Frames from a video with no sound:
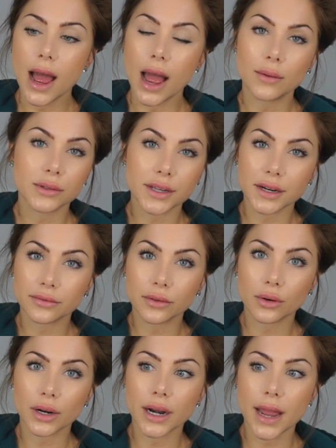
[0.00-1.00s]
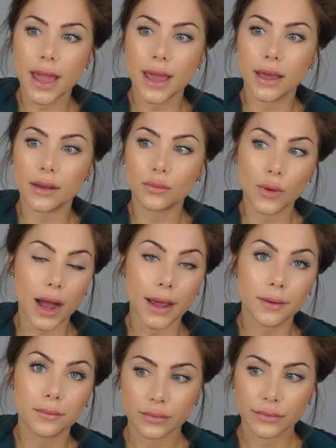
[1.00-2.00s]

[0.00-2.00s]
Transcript: I was there for and why.